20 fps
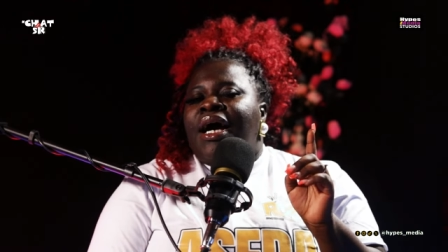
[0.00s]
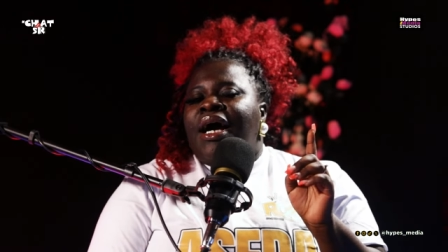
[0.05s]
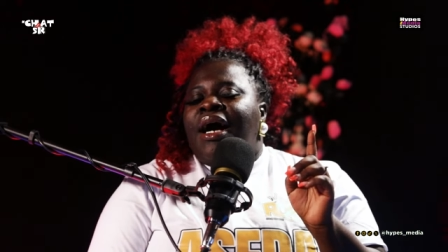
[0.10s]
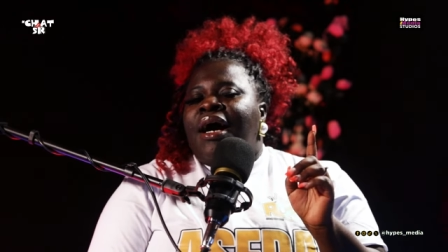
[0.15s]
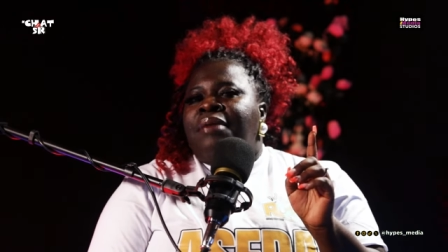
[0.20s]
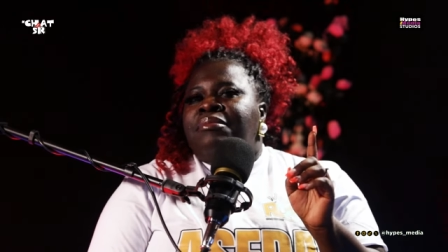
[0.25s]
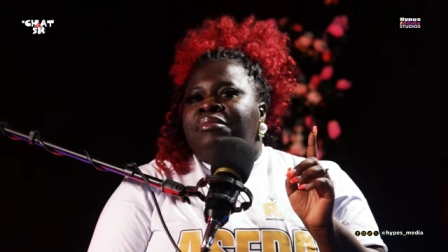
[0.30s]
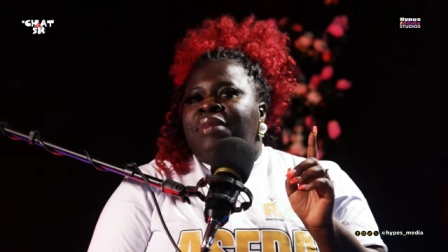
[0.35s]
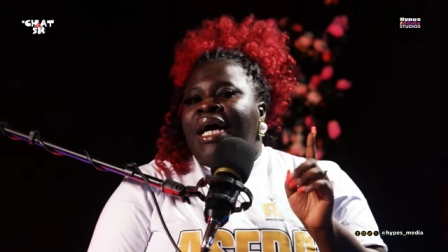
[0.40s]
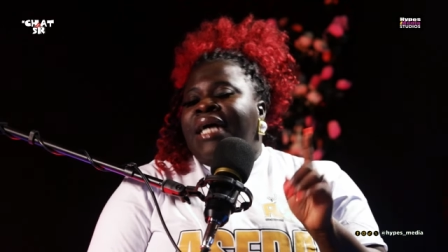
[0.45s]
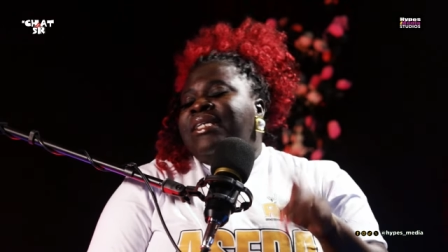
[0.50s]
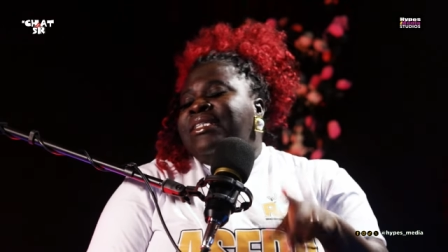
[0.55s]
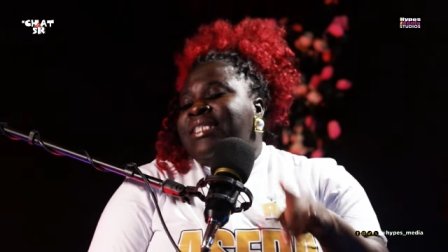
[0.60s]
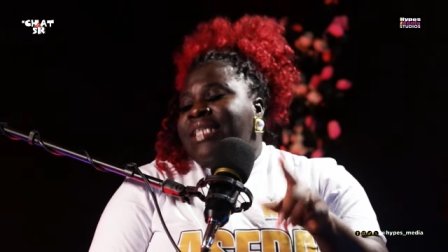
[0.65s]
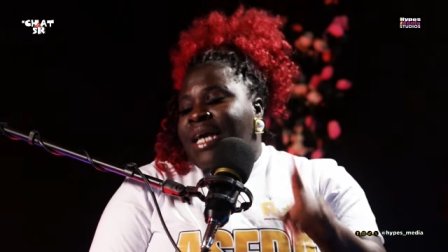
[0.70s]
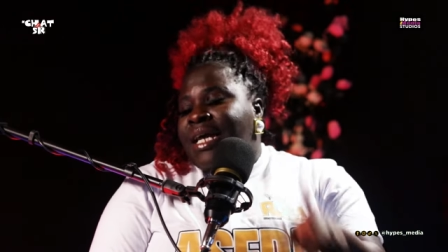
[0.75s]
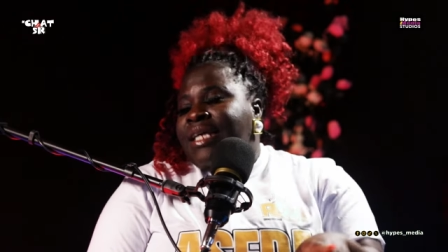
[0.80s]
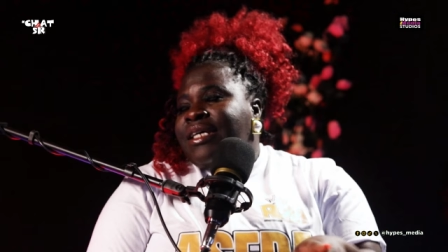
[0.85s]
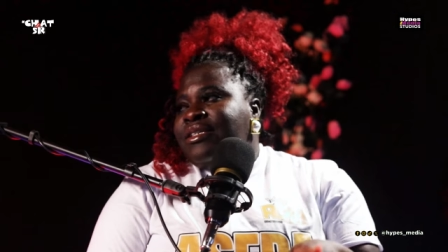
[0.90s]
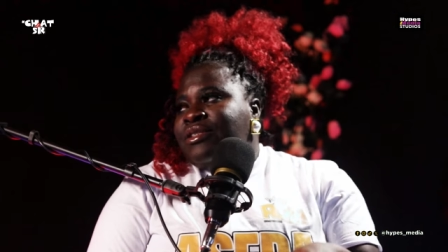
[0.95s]
um, I
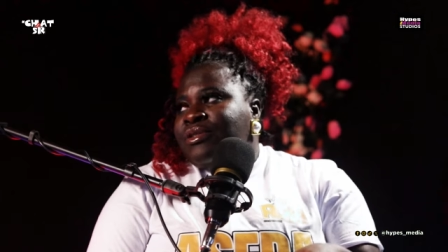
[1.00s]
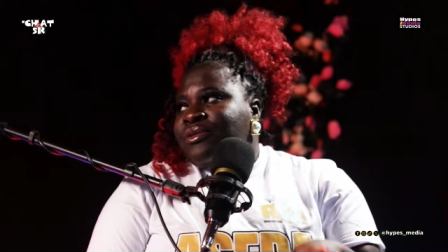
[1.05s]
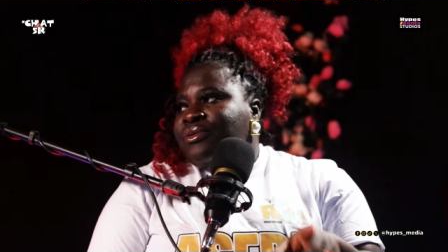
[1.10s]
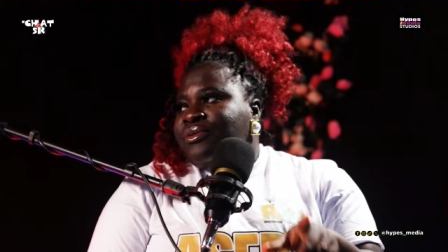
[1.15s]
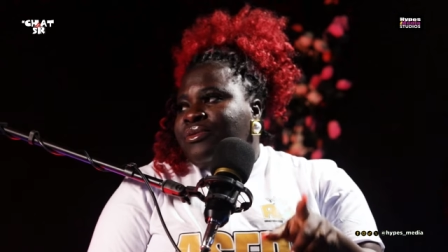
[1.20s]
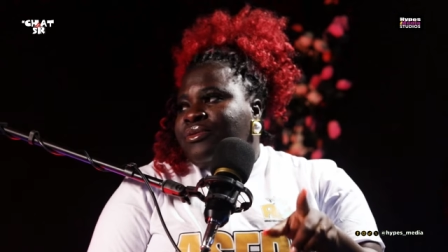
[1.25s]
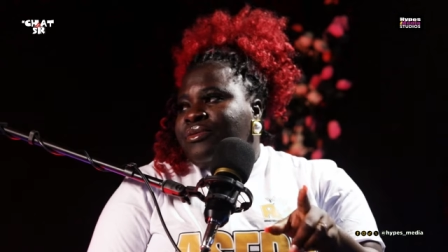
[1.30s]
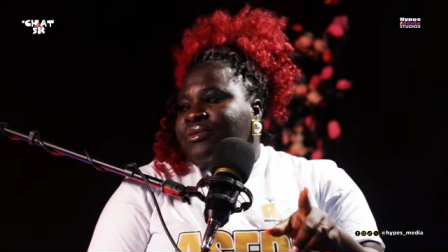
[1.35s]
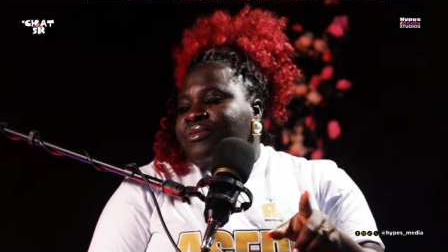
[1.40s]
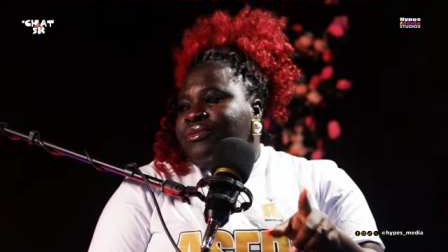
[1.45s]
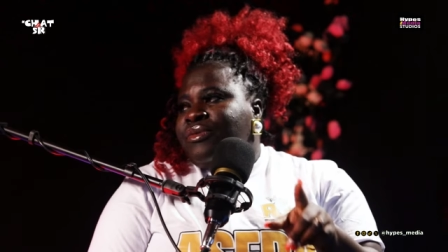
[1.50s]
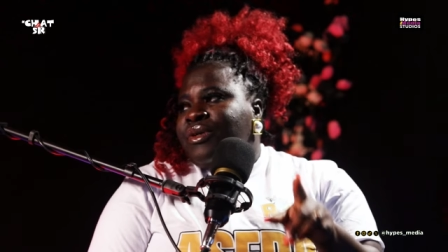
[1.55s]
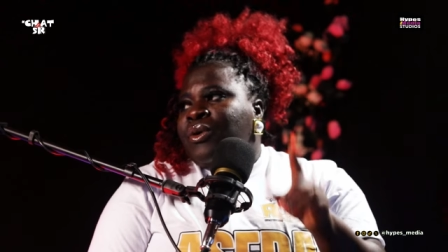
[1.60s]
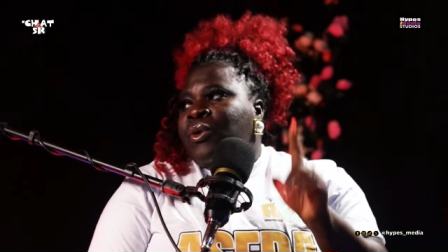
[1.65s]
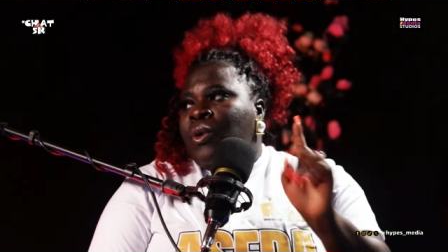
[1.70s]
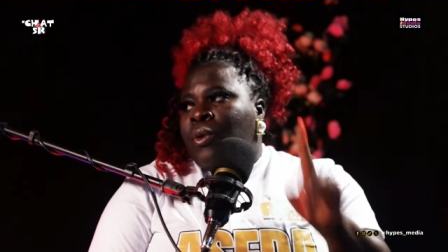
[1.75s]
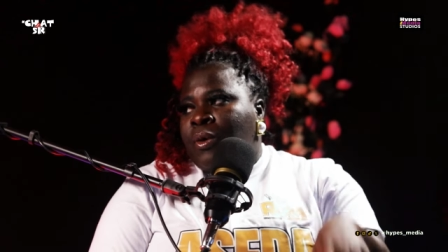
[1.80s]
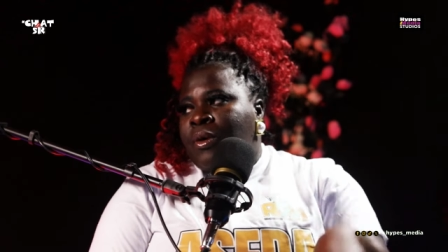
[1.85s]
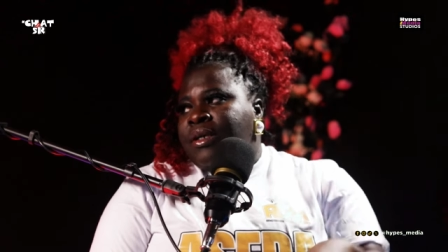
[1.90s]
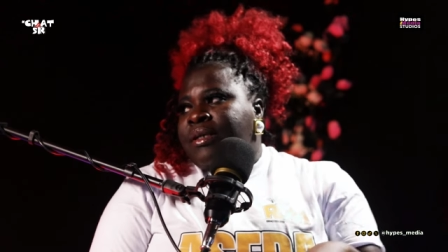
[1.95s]
decided to
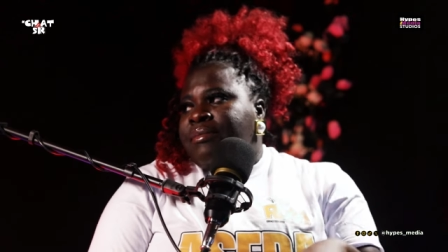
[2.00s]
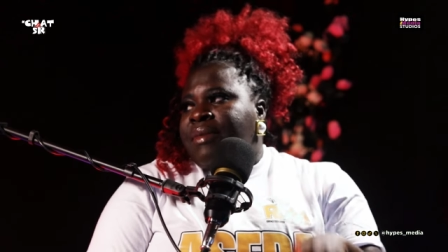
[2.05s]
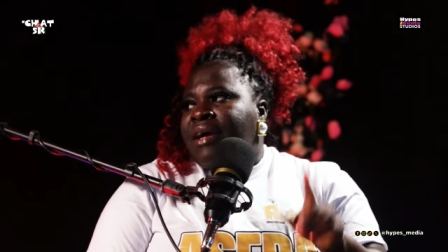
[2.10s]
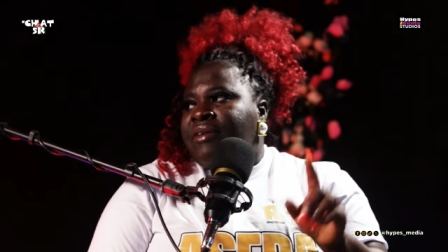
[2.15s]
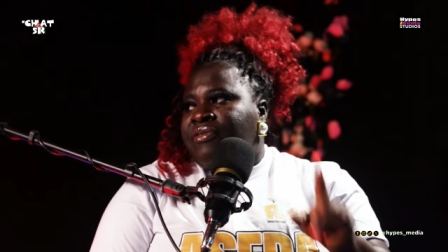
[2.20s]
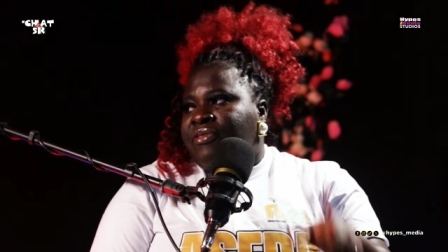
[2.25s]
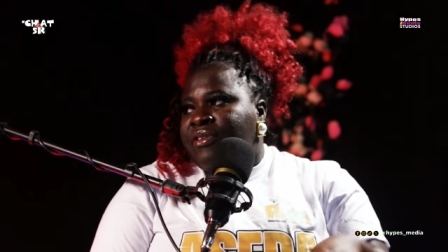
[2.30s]
record my